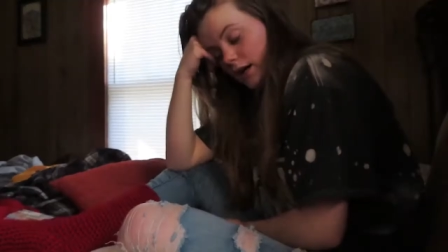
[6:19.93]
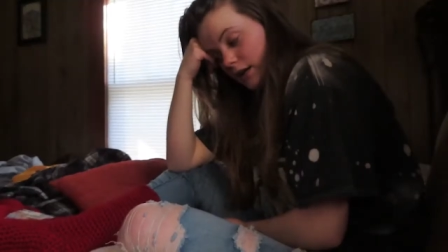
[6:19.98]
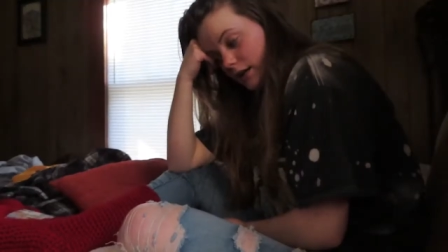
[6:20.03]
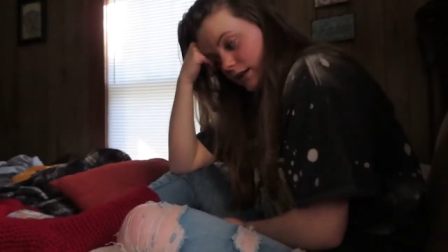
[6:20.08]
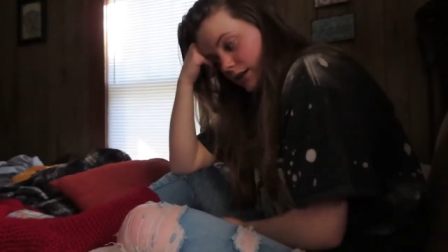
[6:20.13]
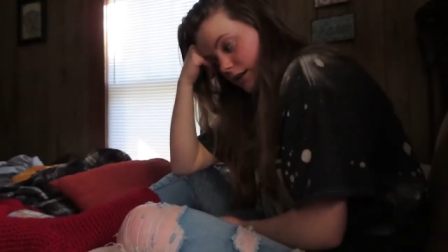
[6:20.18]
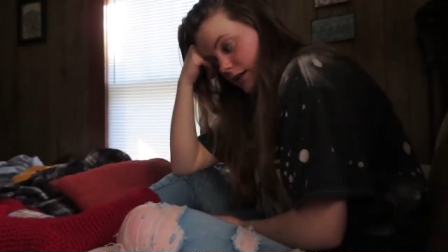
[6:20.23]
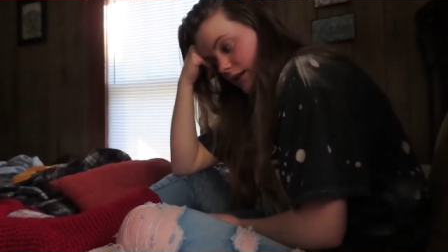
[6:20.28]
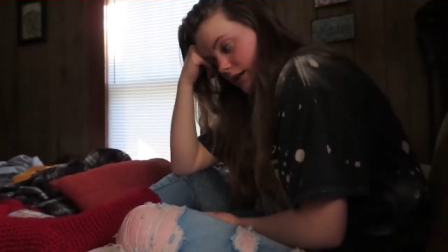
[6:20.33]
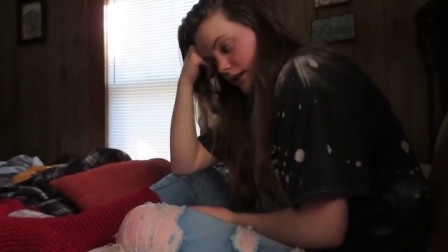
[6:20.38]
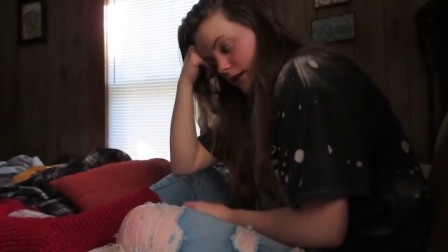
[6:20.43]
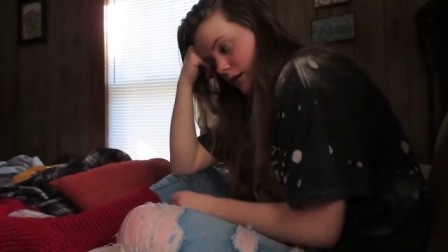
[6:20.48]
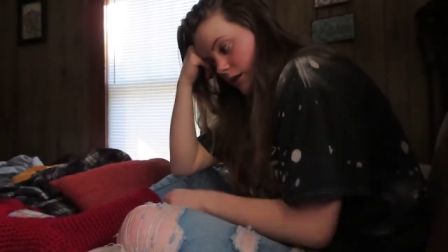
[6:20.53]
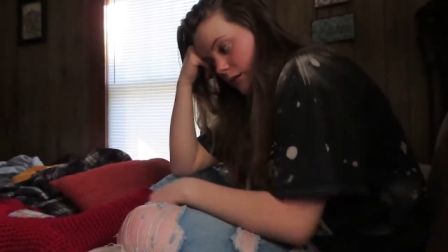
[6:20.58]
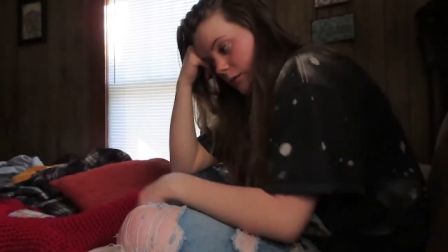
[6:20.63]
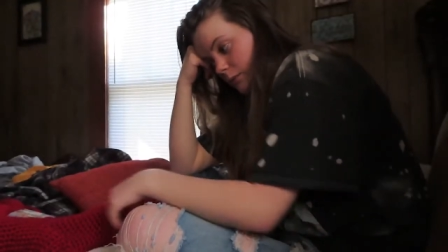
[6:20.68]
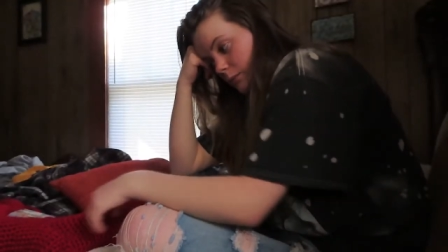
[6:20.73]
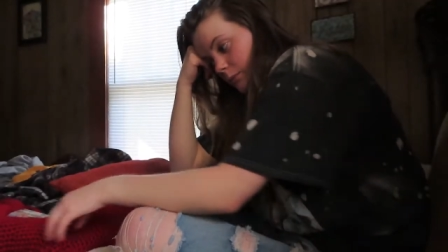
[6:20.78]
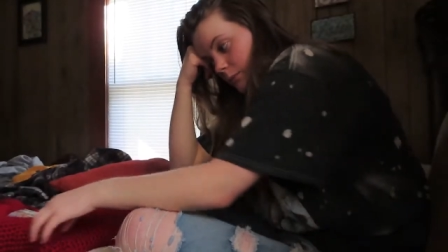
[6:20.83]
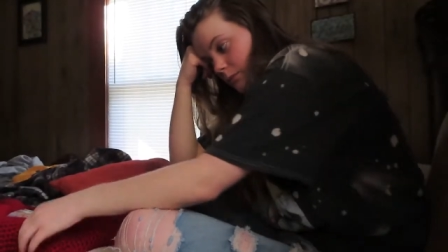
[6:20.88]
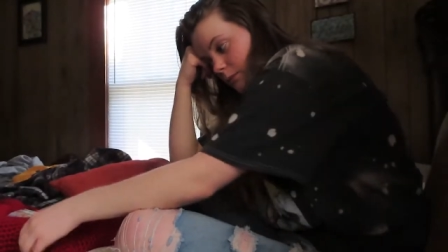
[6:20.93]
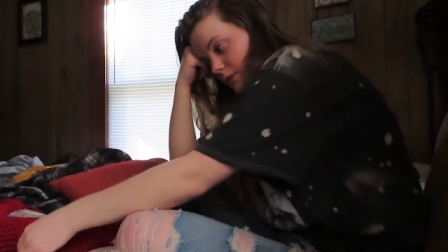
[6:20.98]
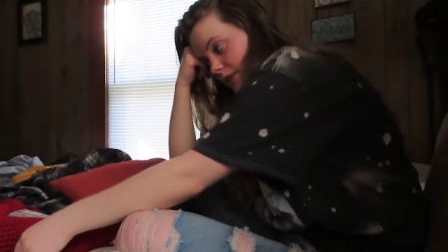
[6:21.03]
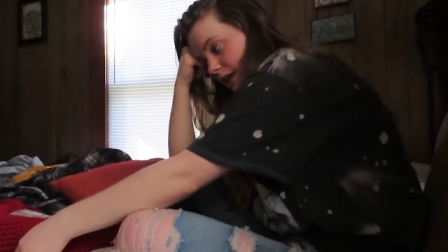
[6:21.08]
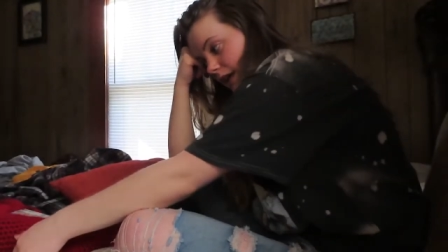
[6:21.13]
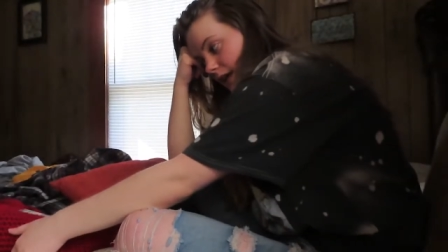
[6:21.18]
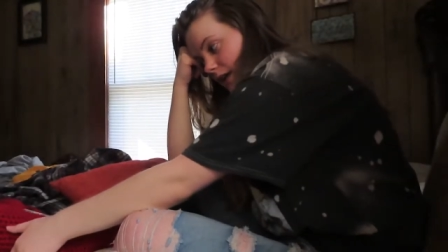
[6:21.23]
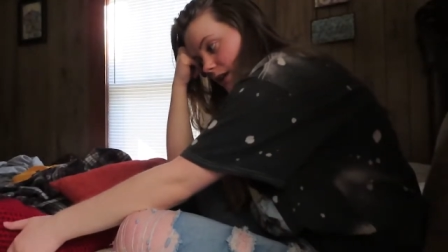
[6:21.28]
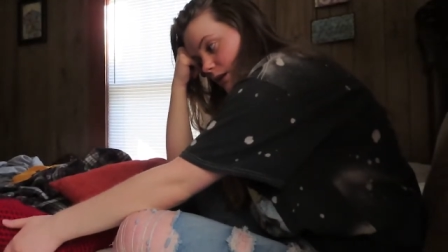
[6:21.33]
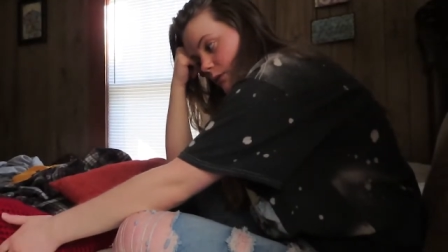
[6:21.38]
I am
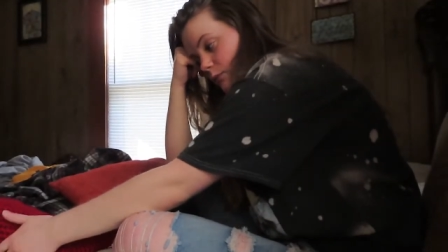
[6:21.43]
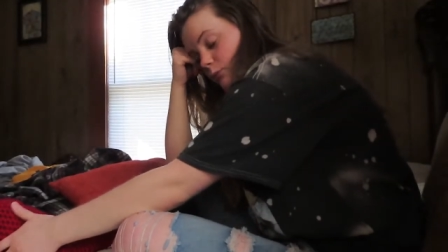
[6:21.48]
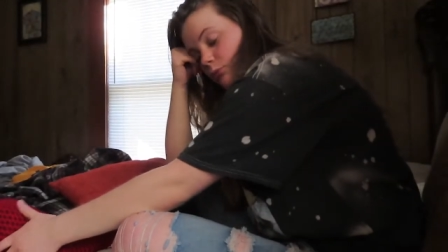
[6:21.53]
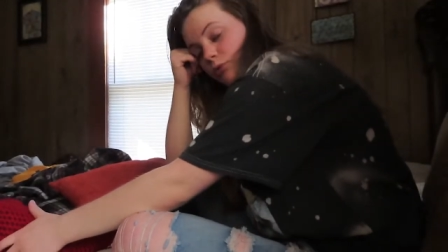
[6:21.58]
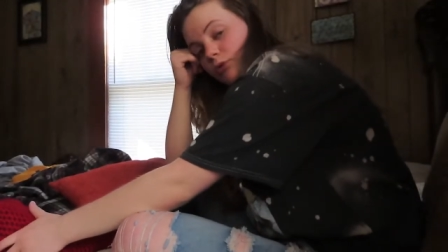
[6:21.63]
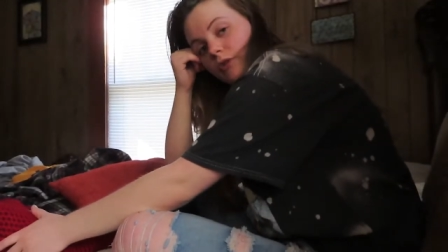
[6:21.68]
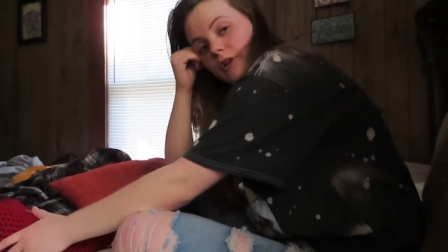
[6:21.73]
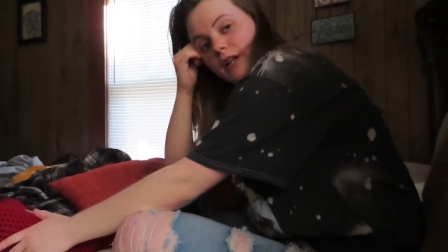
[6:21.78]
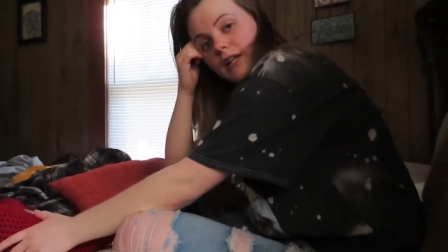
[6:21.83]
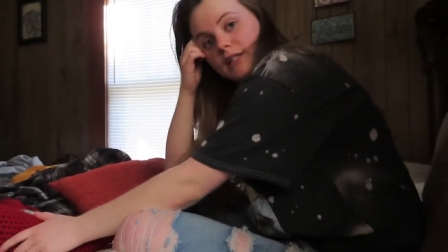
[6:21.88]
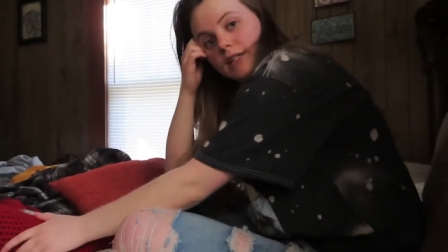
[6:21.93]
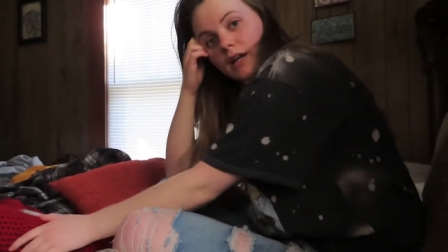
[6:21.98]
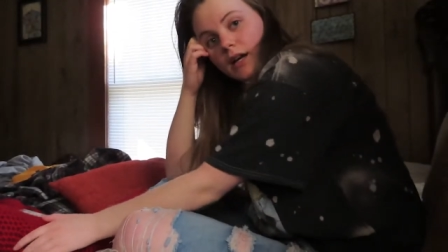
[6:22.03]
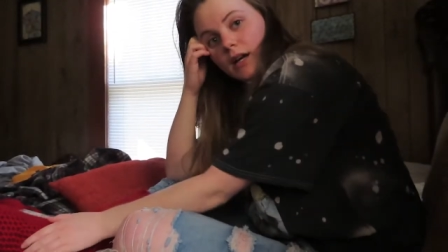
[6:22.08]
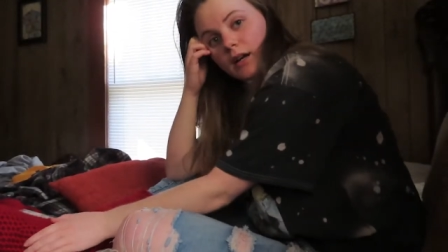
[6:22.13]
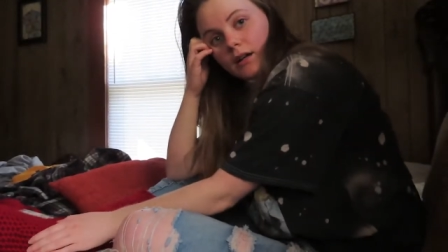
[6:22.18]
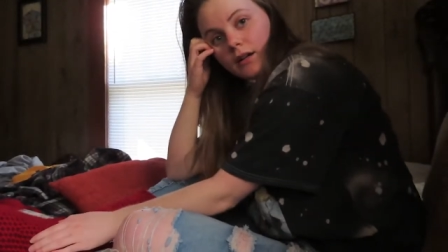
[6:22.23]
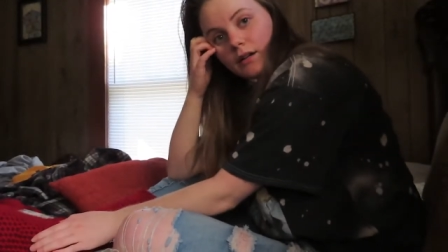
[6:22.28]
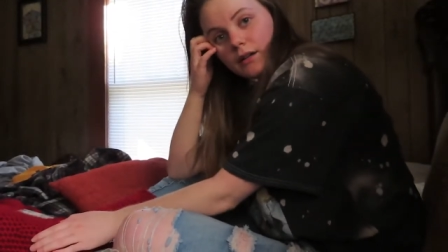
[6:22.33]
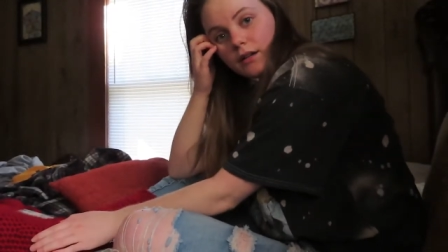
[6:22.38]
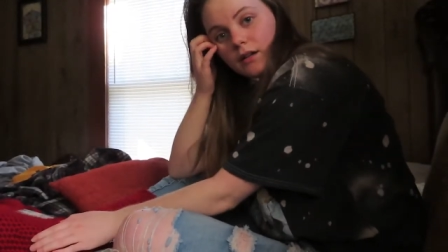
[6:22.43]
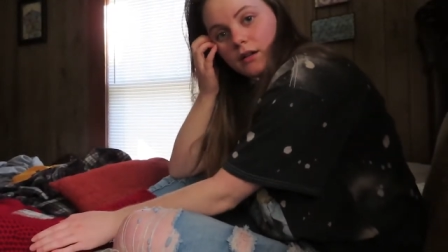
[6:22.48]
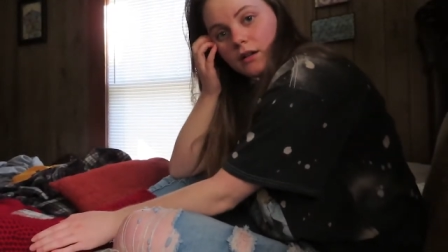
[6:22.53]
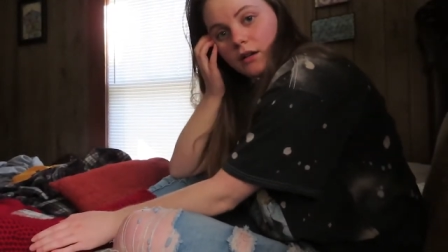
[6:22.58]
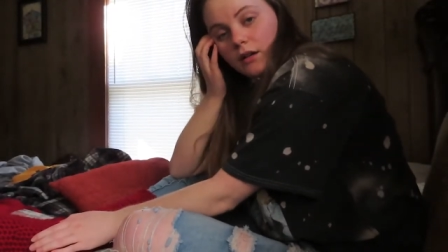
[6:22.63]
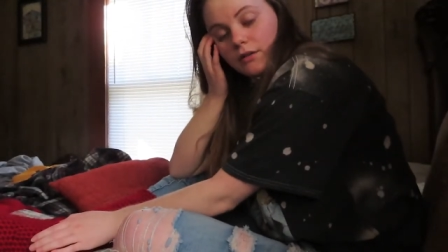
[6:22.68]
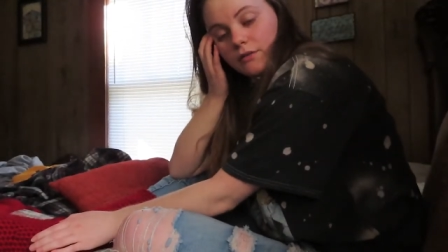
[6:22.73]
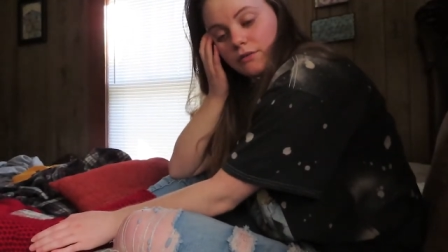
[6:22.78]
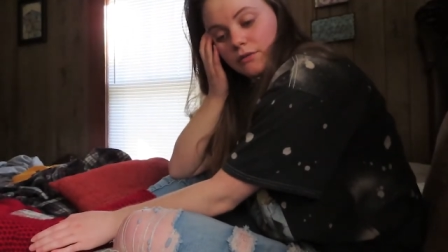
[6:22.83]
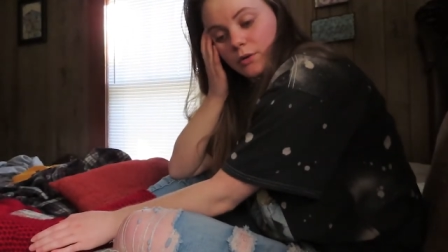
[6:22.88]
getting pretty tired
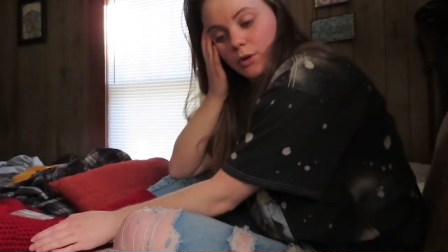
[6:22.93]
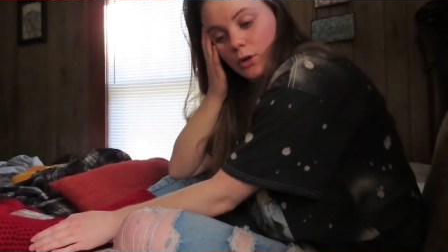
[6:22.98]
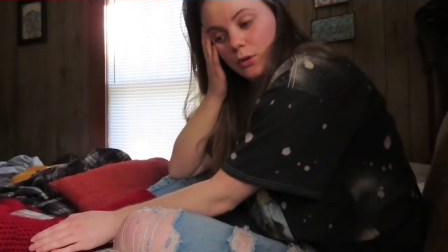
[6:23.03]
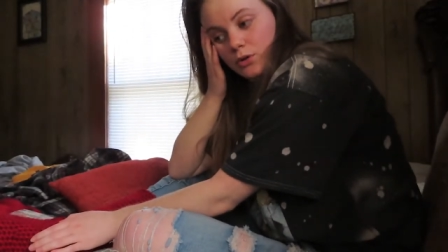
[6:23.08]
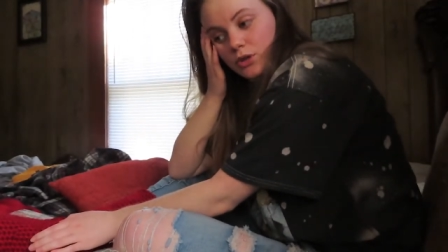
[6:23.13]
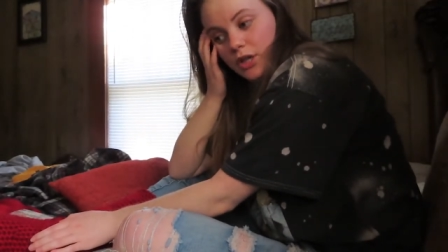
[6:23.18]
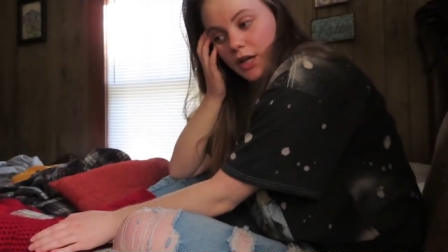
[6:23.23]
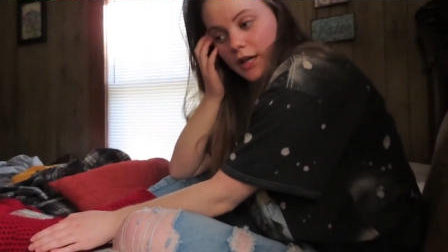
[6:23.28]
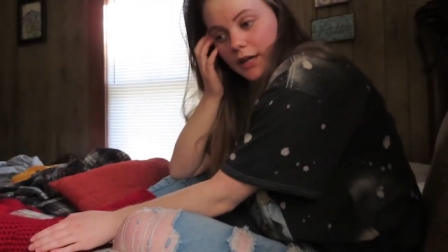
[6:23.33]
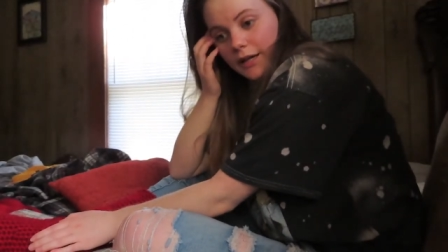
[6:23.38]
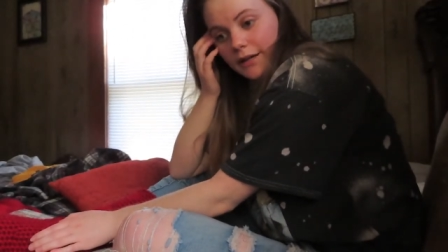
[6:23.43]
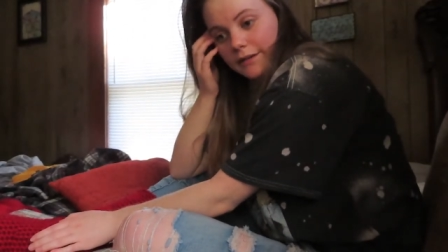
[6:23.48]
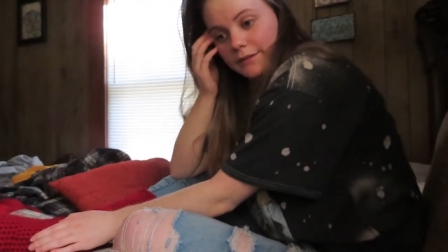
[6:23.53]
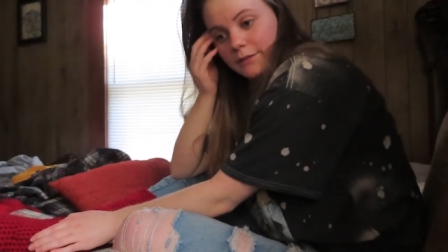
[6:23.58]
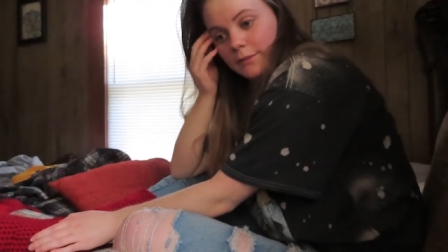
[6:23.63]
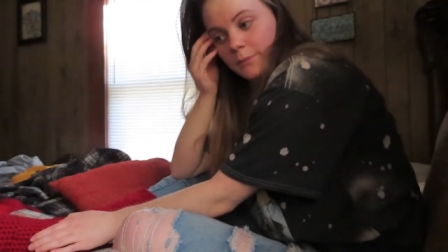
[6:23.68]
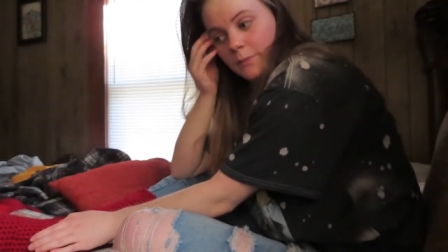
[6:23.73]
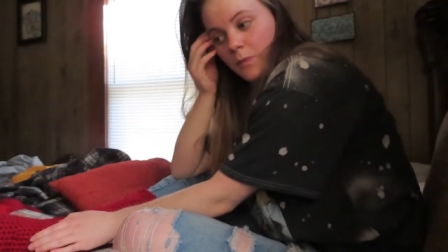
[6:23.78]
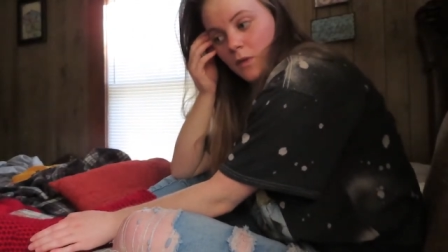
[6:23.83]
of crocheting